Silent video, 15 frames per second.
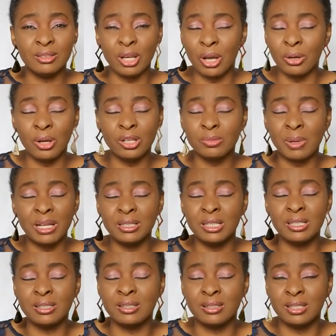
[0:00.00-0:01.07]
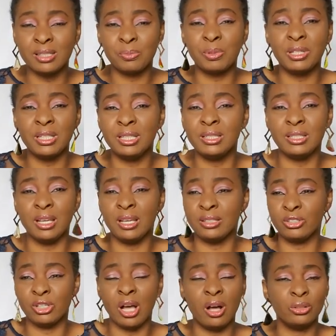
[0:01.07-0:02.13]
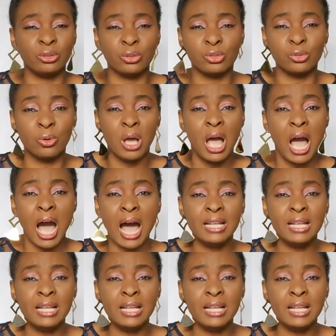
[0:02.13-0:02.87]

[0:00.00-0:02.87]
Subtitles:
is disciplining a child or so,